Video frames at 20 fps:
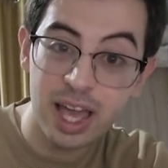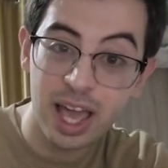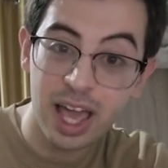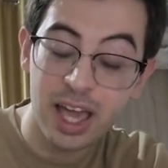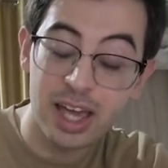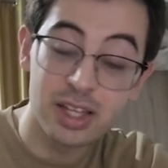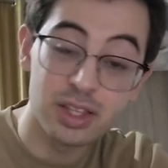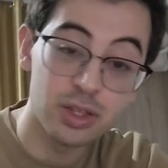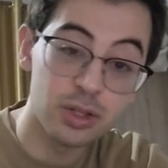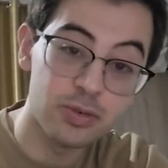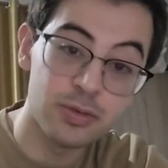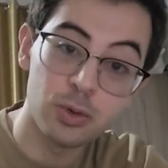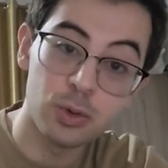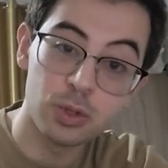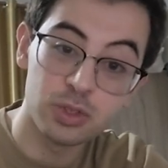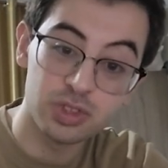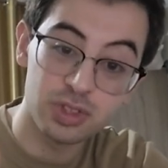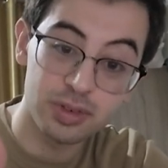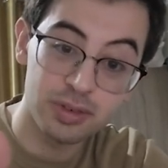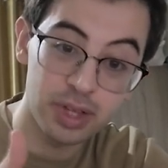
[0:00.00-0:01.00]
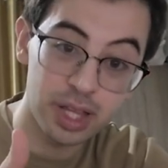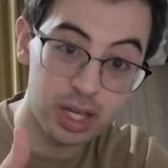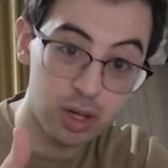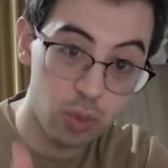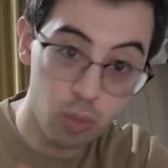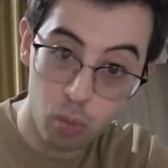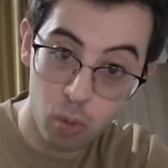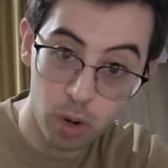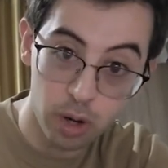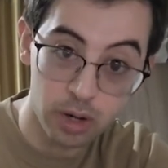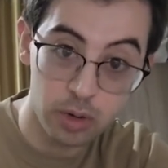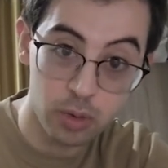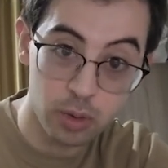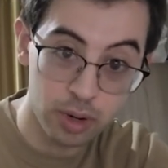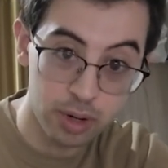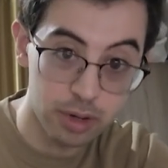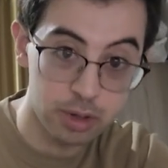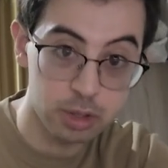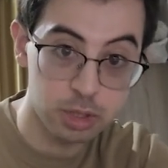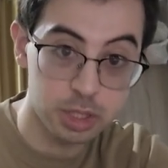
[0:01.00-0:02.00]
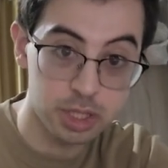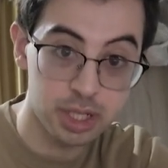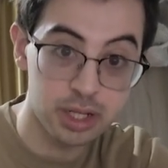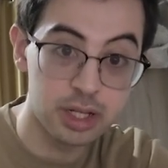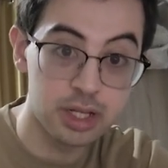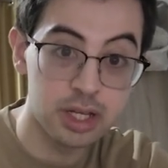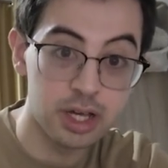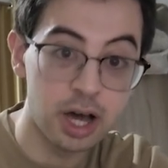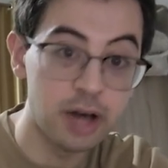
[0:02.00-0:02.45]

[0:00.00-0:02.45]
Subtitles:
and the force of like work or inertia.